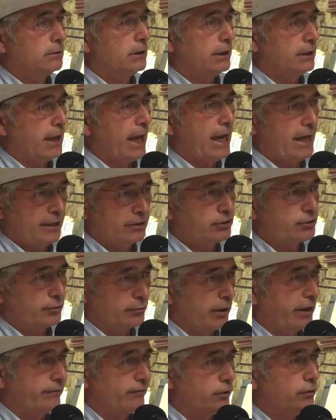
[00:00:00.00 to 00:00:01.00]
enhance the
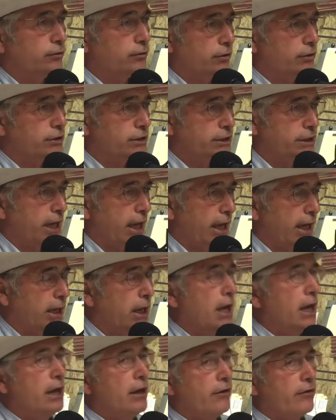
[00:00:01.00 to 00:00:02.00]
revenue to the state.
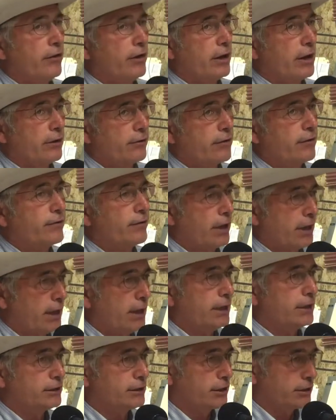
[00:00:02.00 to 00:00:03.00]
The other thing
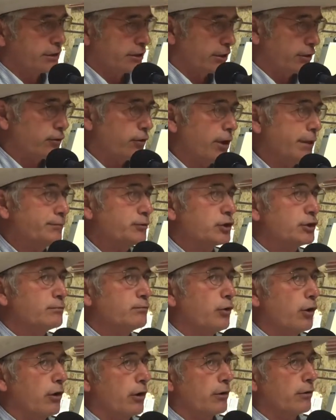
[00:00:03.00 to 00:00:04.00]
is the corruption
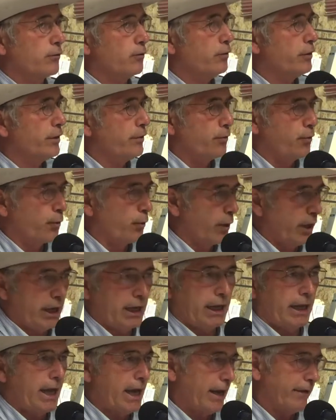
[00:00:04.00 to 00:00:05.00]
part. We
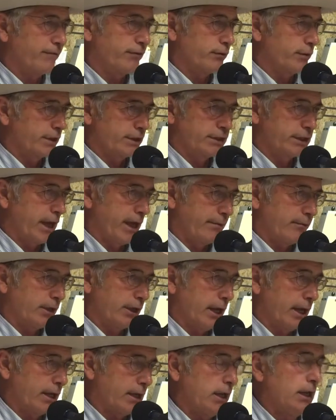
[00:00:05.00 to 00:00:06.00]
really have to examine
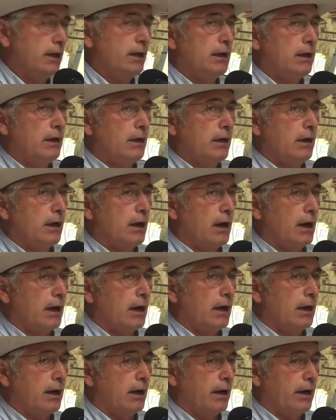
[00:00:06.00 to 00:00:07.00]
that.
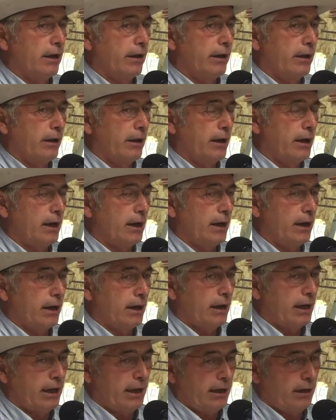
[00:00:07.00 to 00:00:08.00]

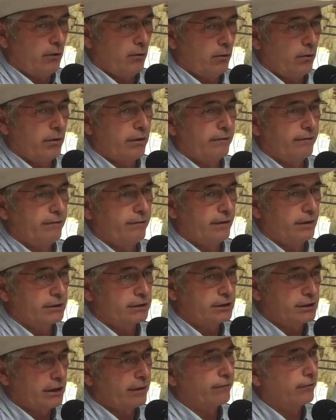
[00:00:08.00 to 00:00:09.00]
I know
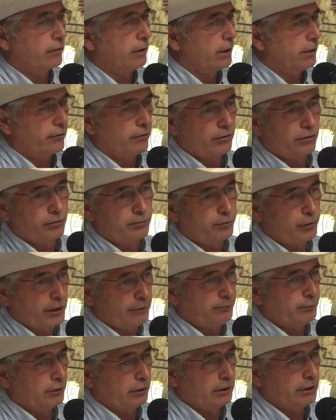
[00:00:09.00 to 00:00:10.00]
of several other
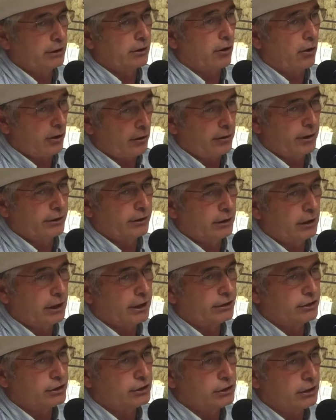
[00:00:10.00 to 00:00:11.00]
people that are in the
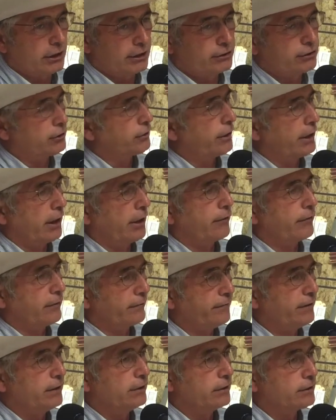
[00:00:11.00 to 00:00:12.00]
legislature now
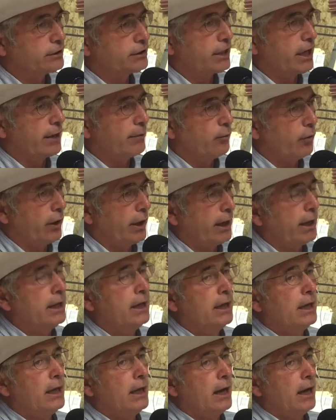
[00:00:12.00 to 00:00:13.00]
that feel the same
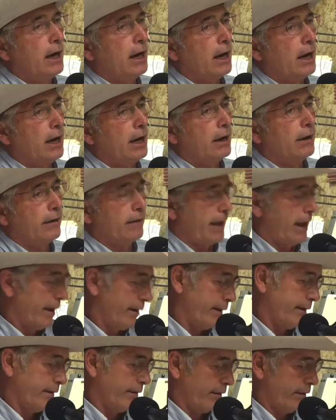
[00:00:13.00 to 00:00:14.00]
way.
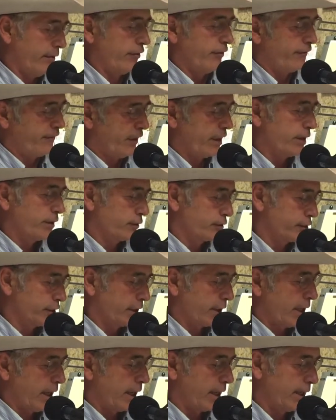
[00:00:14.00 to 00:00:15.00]
And the figures
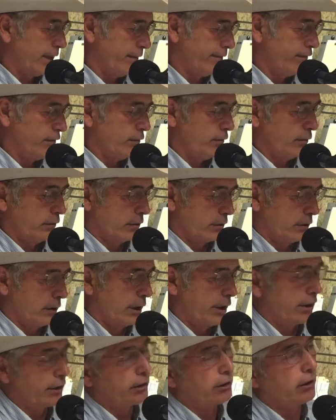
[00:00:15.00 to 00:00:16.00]
that I give you
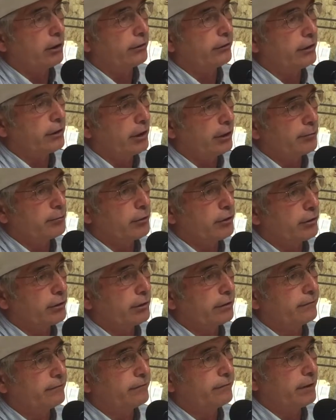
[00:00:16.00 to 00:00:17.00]
earlier on the
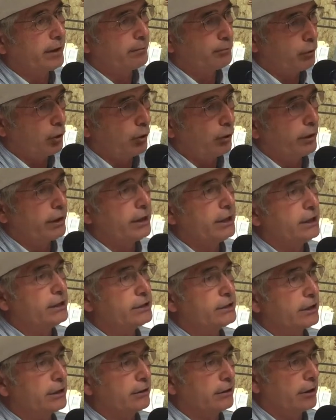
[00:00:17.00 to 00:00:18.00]
number of
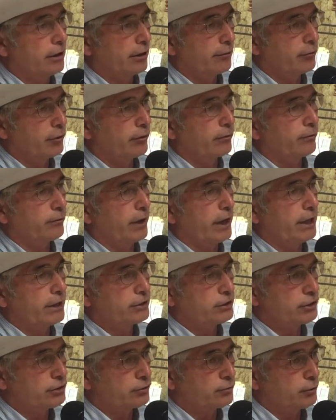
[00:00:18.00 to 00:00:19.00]
employees and the number of
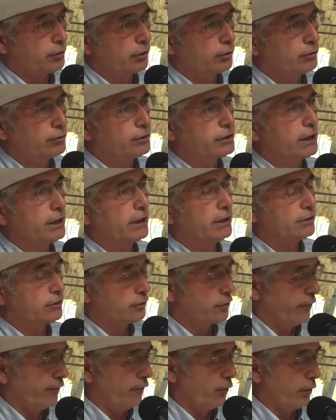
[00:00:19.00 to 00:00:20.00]
ranches we're losing and
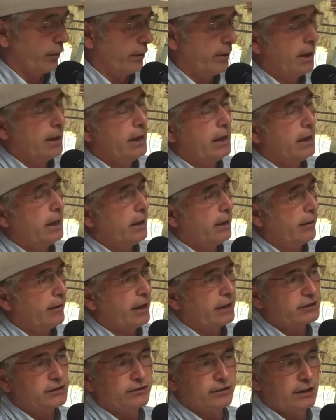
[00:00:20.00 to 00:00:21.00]
so forth,
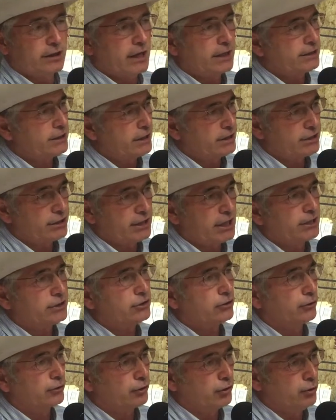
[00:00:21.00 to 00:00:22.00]
that's
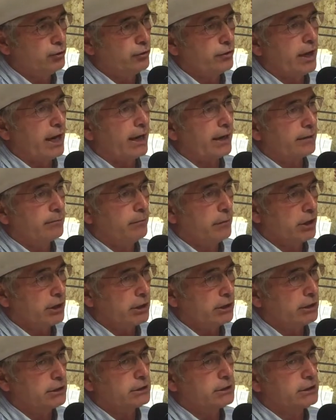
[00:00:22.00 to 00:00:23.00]
essential to that,
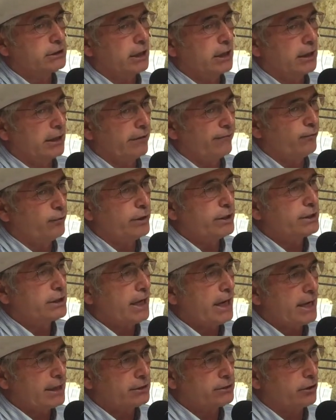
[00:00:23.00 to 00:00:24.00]
because if we
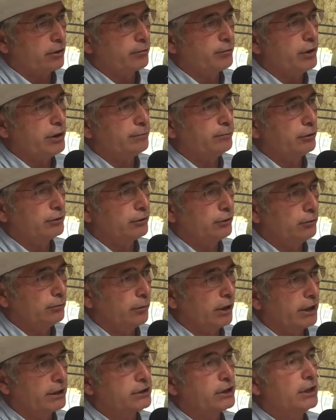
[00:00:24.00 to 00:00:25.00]
tax our people too
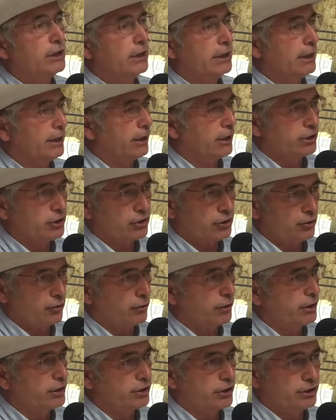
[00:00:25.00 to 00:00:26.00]
much, it
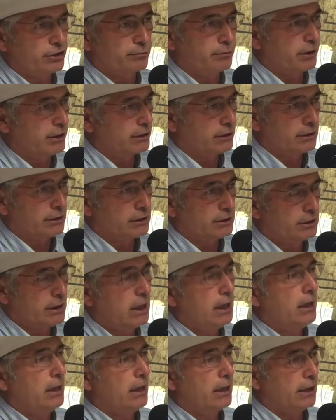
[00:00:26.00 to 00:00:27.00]
discourages business.
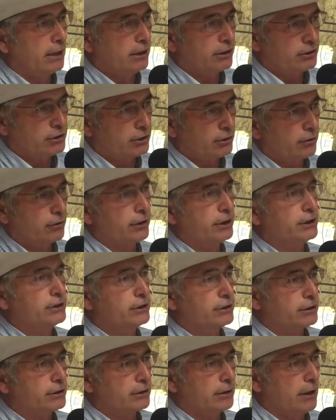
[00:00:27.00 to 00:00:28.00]
It
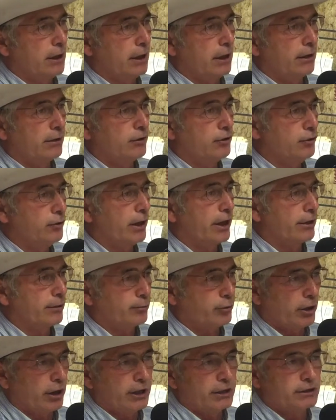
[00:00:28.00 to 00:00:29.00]
discourages new
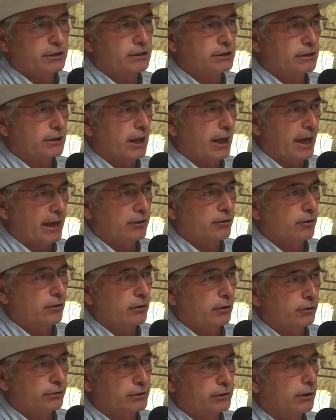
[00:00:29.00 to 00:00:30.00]
enterprises in
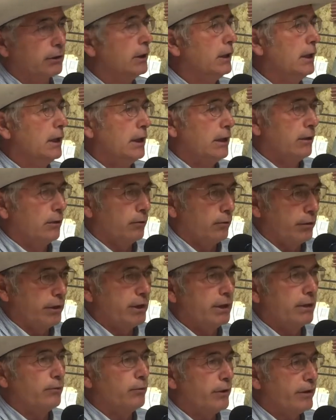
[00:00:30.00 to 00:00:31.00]
agriculture.
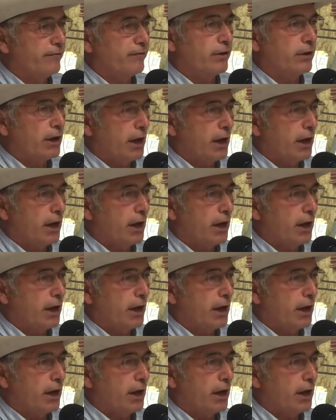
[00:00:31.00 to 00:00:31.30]
We've